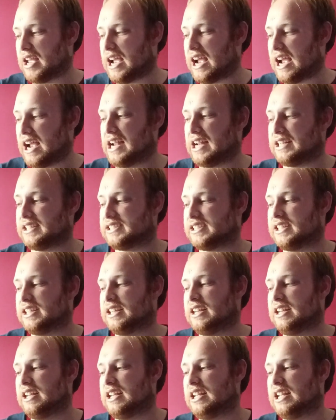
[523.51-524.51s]
And
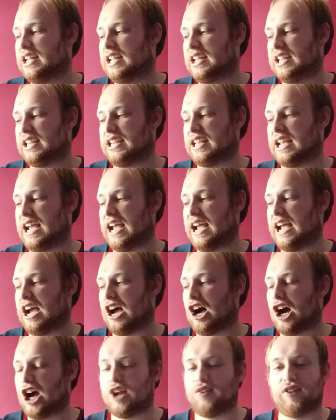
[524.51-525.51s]
yeah,
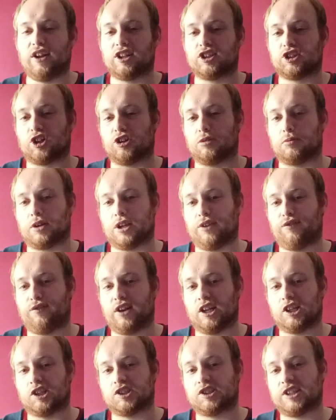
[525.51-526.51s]
I think Tottenham are going to
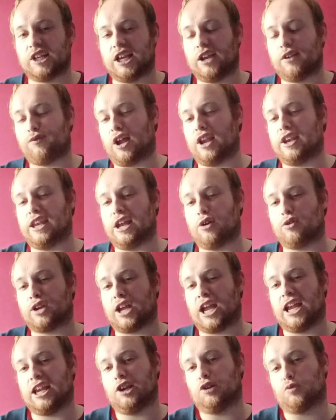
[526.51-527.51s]
finish sixth and they'll
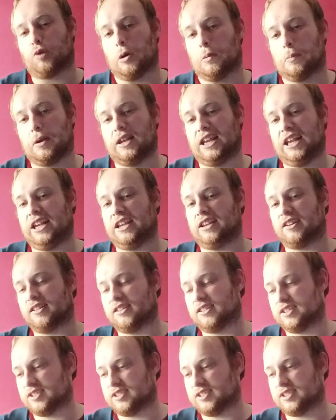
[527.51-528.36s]
get Europa League.